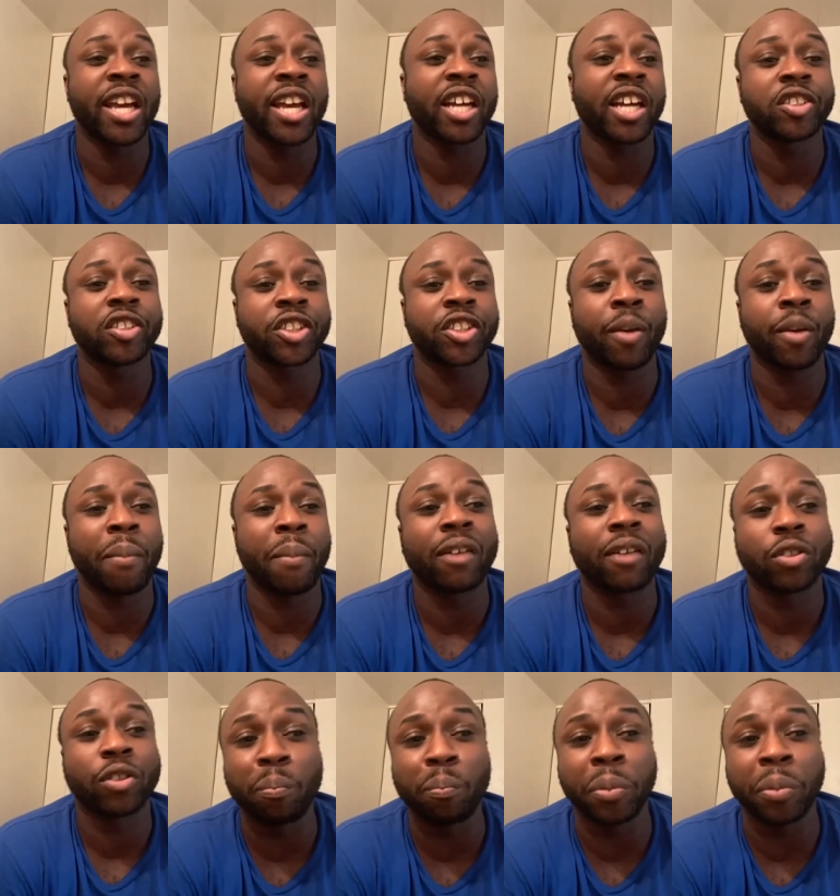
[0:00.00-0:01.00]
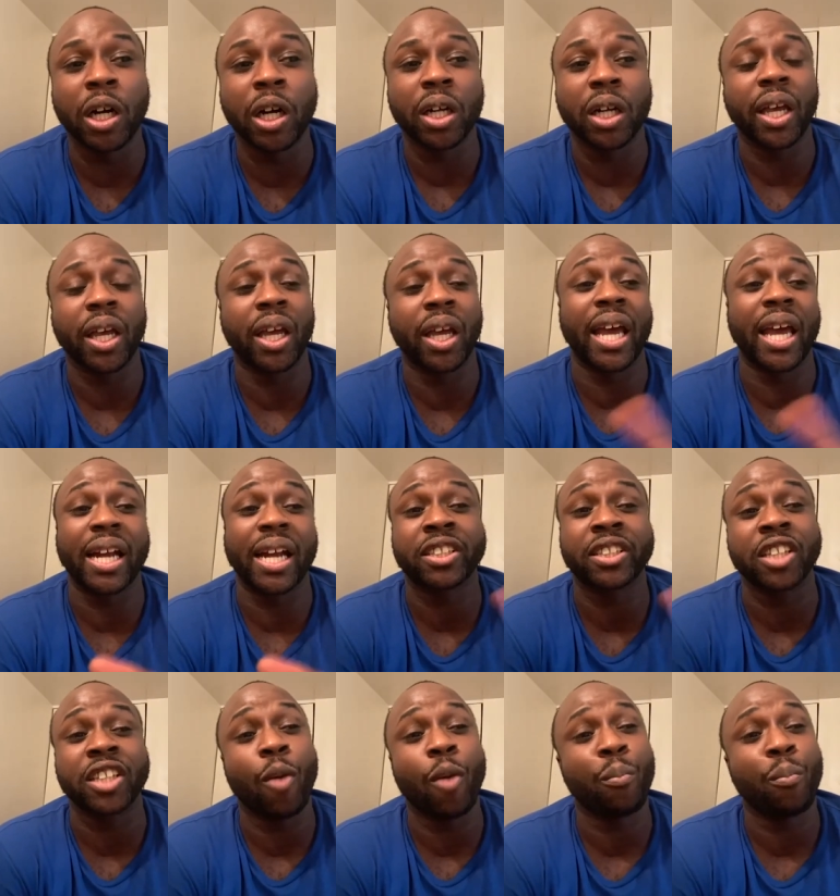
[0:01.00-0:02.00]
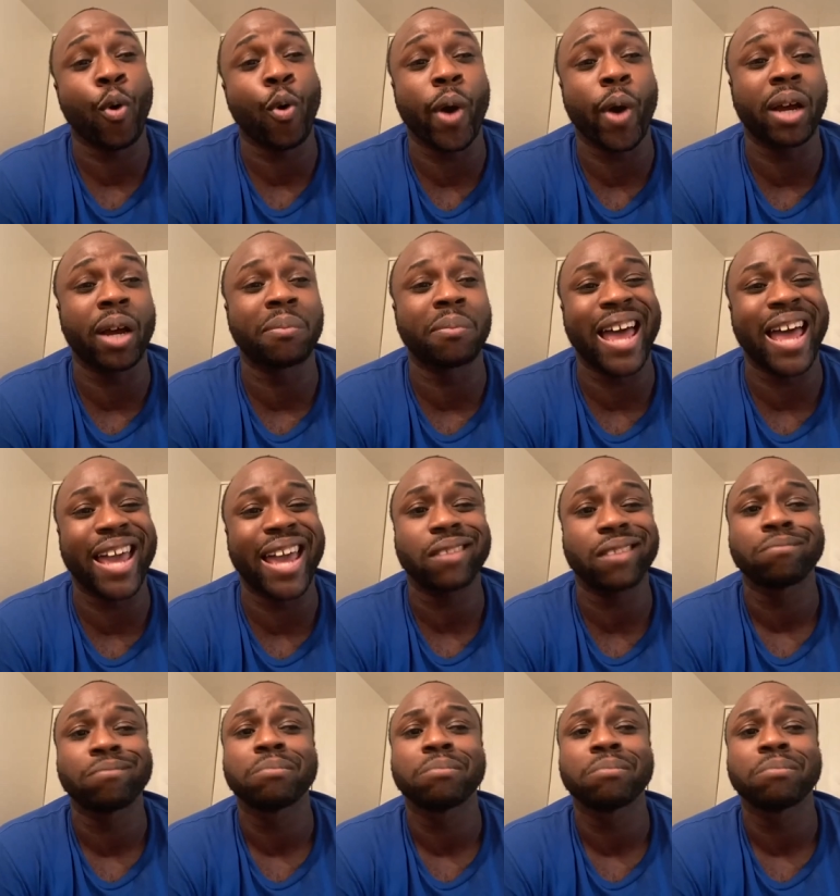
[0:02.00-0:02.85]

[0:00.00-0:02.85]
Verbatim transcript: Nigger Jim out the book. And at a certain point, I'm like...